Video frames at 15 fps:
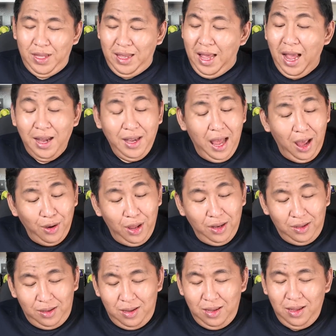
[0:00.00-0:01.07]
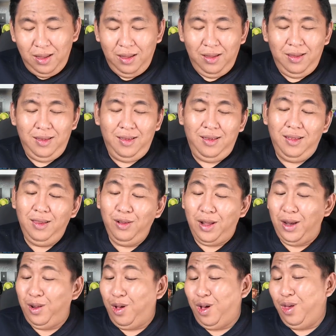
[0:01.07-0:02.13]
I doubt it. Look
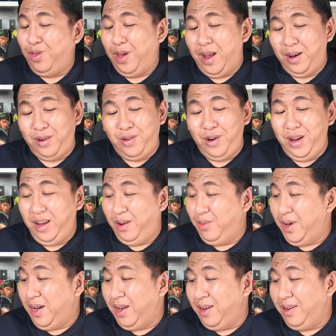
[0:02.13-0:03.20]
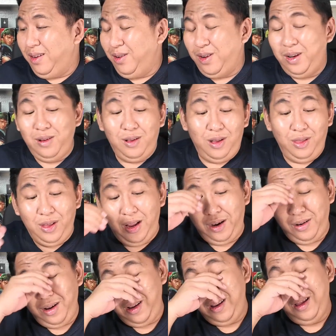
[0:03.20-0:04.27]
at all that green, man. Look at all that
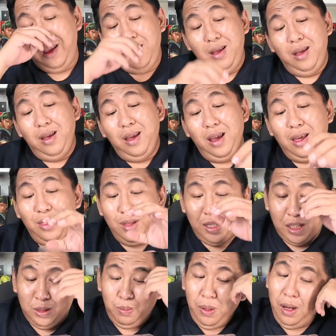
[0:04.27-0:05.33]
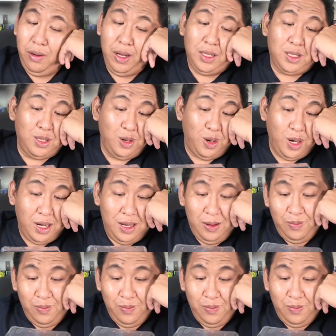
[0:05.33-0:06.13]
green. And the spirit sword.